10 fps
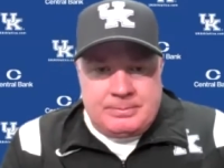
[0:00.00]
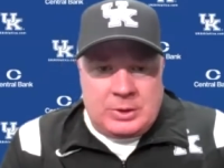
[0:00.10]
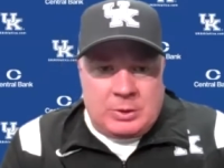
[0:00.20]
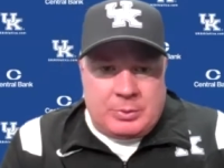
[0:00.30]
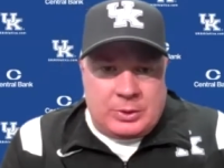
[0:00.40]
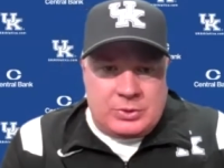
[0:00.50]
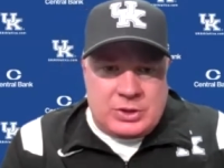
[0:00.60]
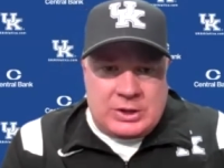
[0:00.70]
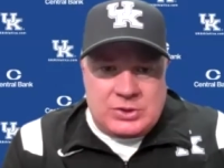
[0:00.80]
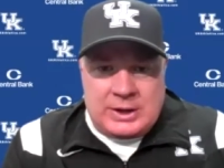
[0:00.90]
you know, putting
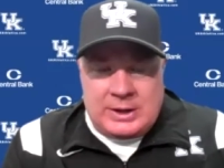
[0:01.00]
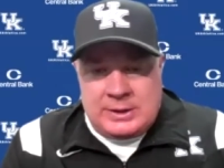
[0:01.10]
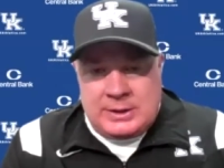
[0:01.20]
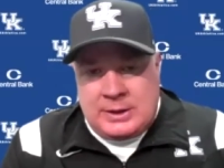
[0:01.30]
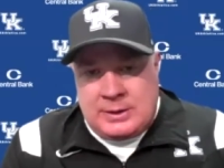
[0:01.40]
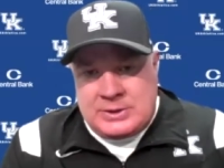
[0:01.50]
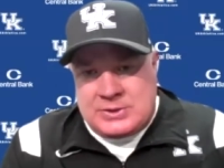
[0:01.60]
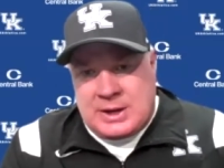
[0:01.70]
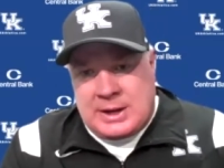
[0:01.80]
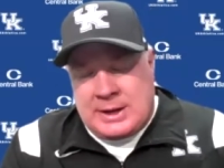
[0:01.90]
JJ in there
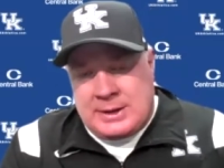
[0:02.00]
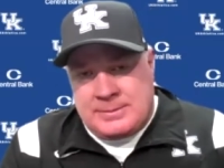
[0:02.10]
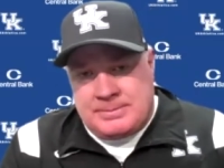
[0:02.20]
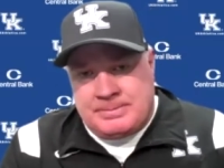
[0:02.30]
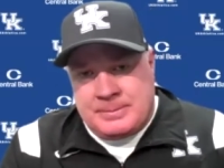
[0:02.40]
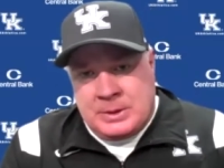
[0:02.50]
inside and